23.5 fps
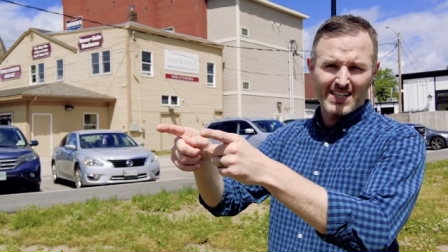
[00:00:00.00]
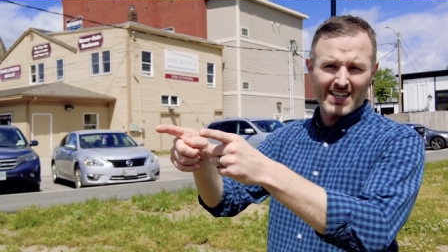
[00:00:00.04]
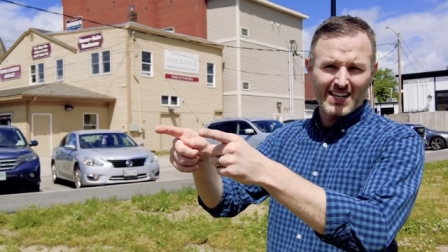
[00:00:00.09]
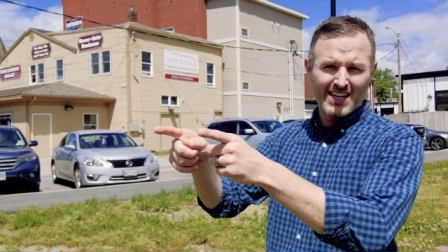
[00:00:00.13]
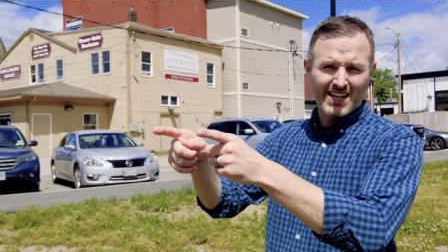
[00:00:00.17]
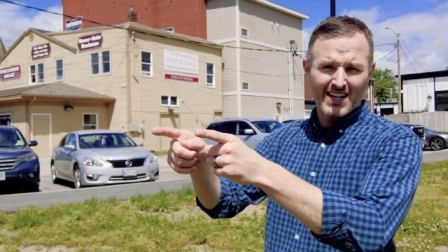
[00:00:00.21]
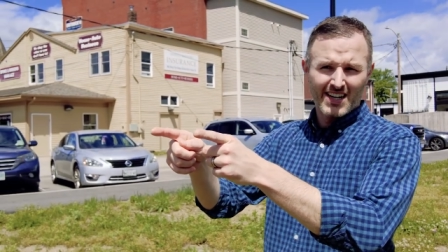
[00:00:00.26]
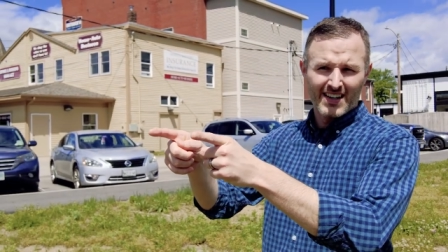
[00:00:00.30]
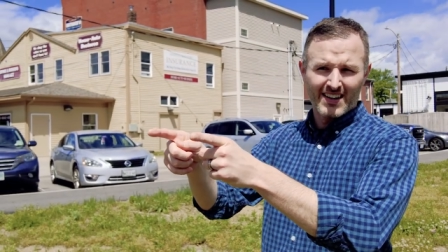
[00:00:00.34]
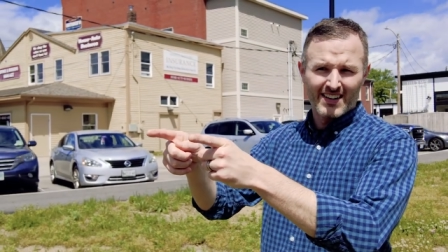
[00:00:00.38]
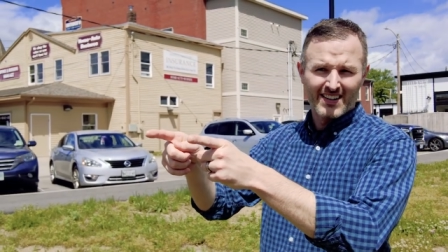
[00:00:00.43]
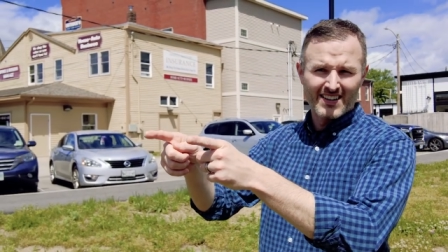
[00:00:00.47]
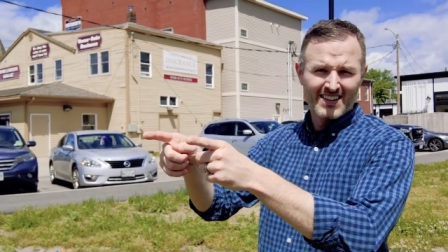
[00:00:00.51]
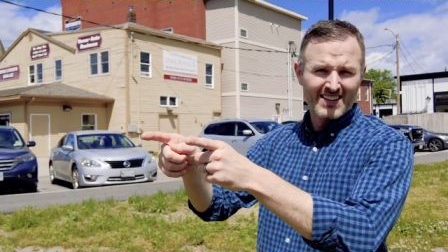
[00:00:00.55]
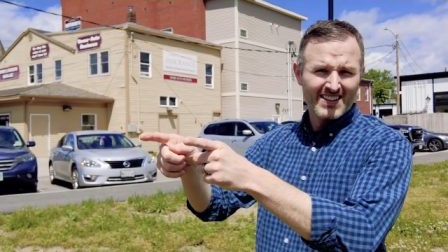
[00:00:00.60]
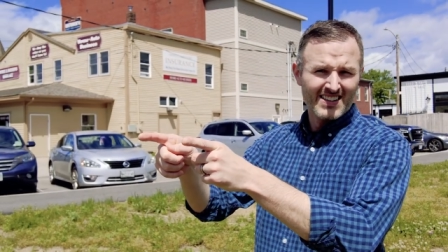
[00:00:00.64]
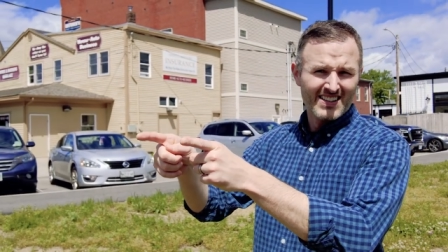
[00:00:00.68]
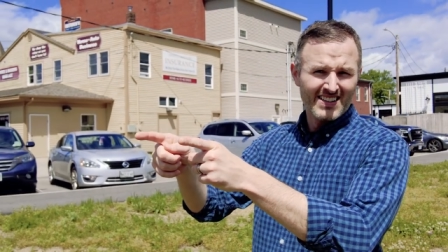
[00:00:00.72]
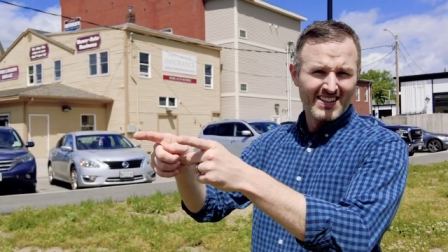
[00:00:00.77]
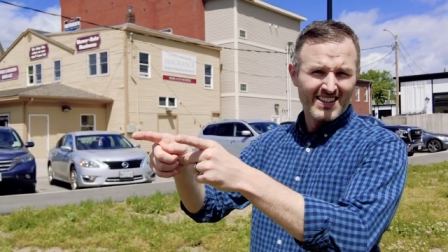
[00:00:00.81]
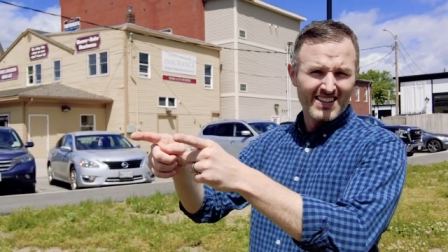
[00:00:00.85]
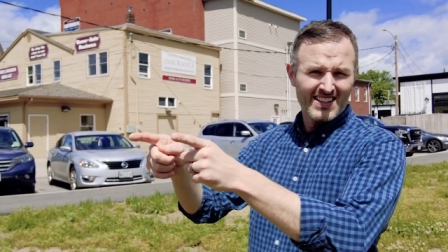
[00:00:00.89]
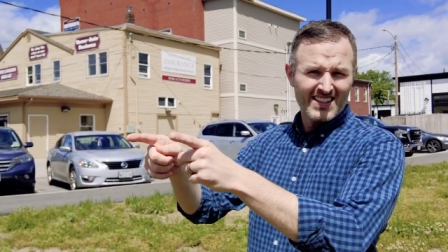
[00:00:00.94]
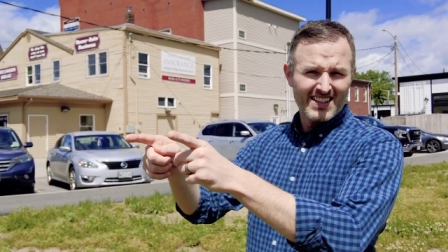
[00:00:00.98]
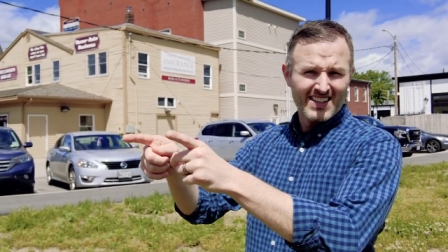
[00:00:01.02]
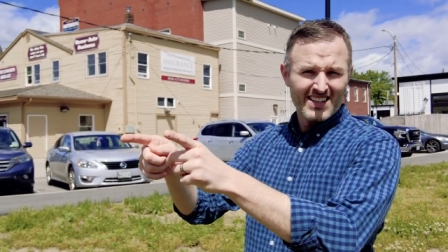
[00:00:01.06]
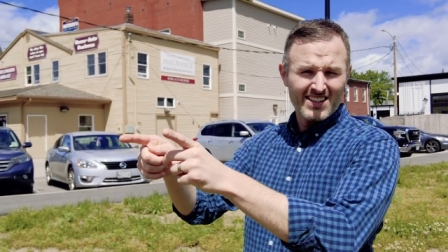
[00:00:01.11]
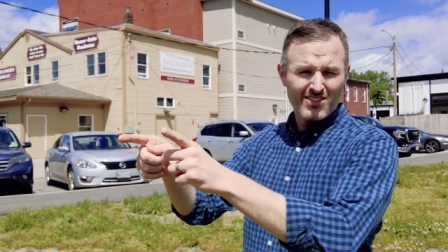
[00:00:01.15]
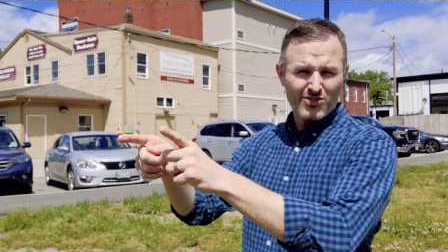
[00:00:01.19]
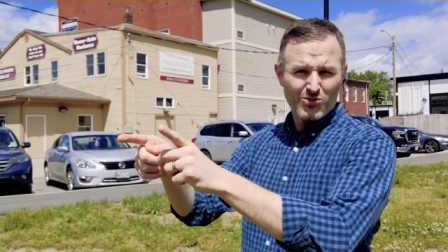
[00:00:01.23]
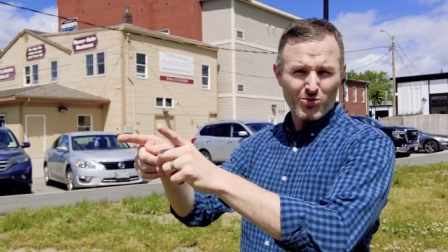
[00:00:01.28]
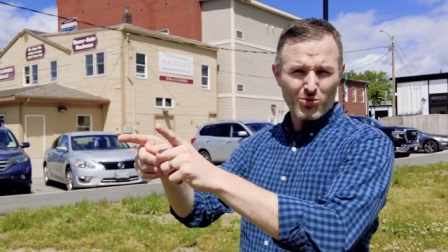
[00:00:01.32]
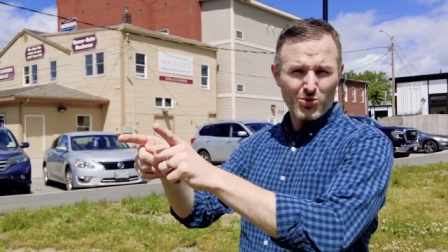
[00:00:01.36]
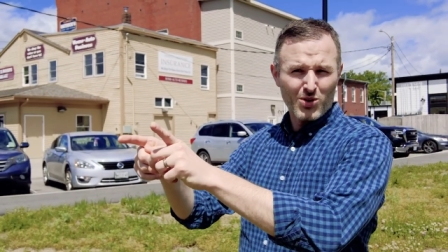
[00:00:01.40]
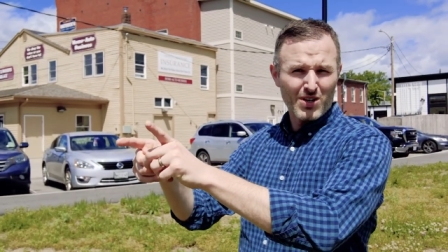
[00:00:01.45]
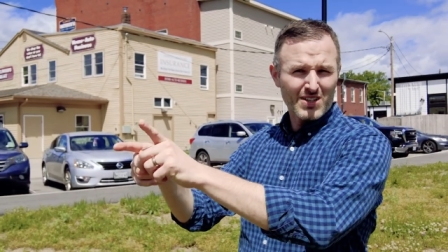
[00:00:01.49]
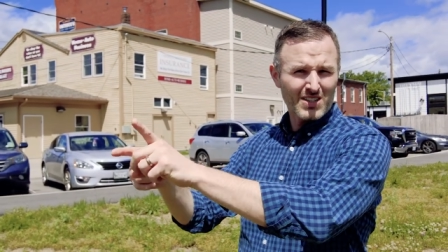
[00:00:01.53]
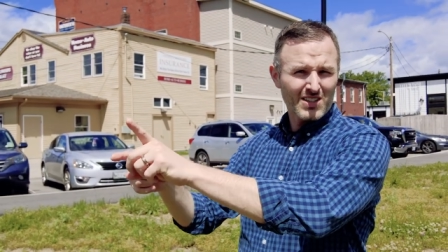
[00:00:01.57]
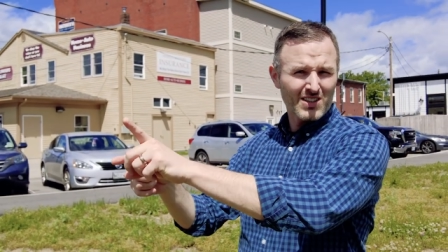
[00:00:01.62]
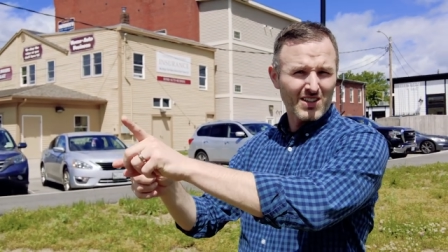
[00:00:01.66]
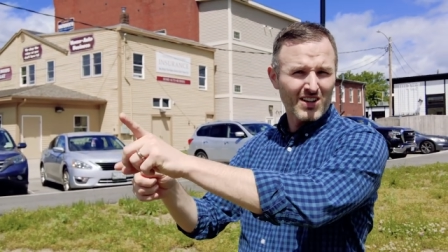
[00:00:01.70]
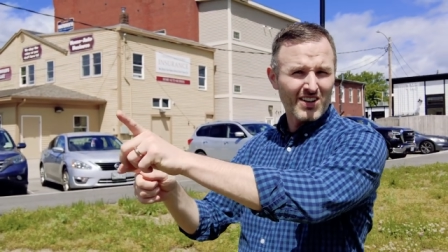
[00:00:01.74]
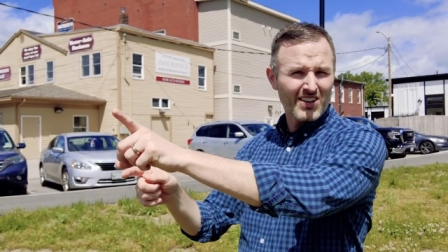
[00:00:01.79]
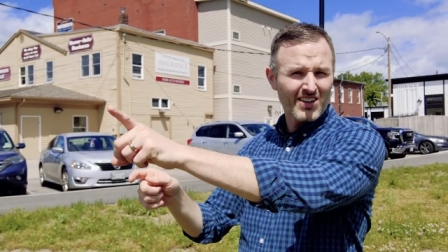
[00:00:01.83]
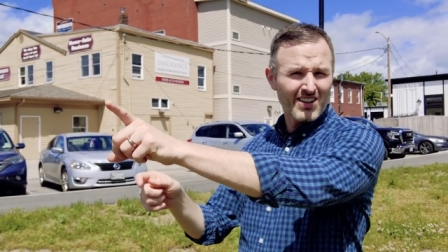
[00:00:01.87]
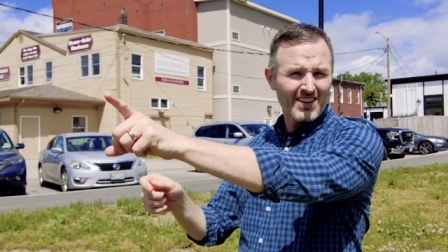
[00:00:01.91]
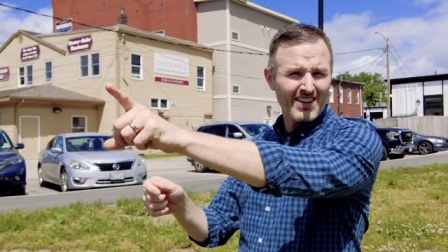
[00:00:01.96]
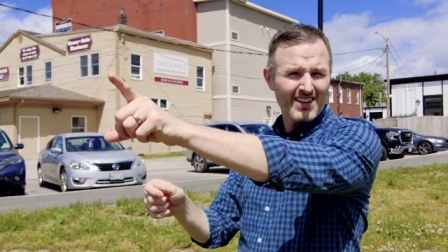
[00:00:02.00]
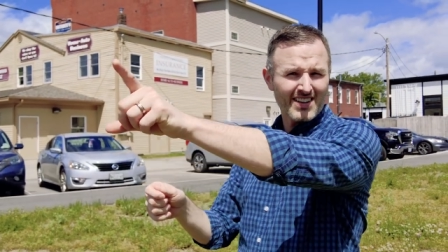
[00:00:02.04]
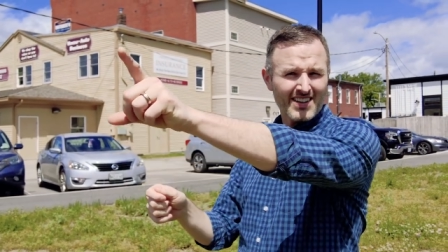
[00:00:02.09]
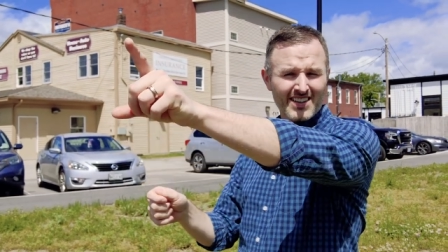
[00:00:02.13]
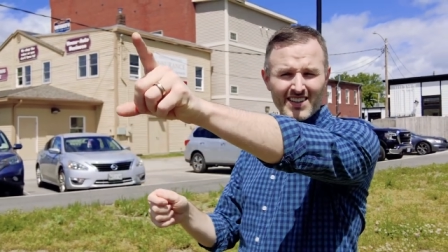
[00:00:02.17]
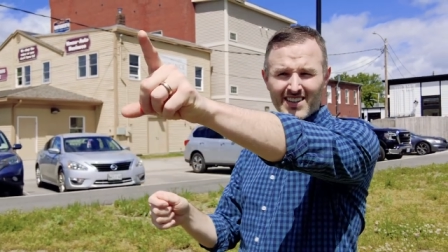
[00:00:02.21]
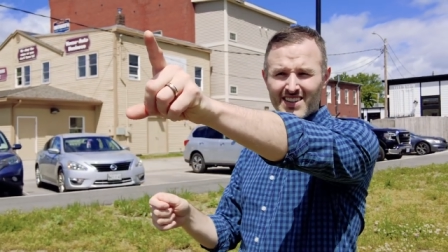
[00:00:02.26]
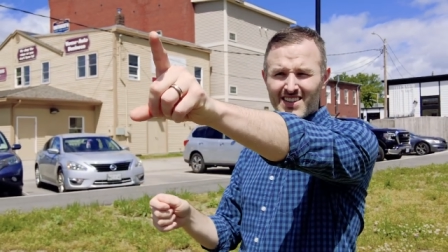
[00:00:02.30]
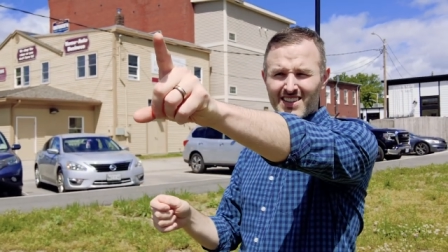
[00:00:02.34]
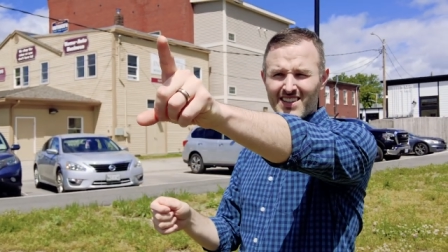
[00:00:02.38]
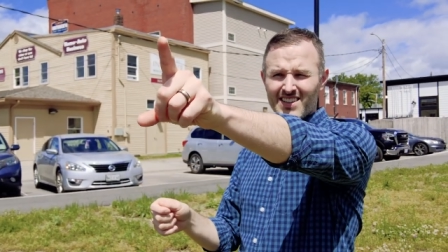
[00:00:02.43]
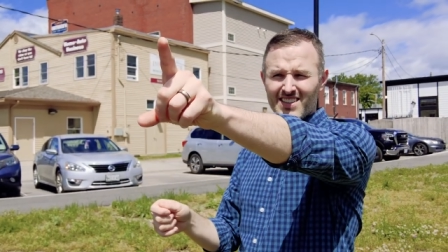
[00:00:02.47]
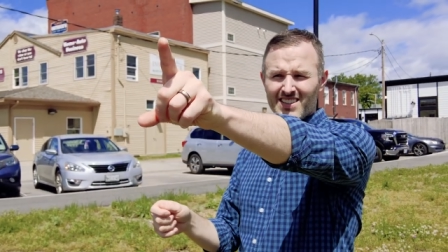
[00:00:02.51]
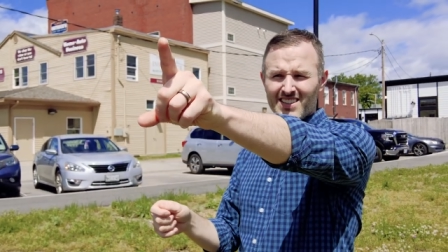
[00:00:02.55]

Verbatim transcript: here, run along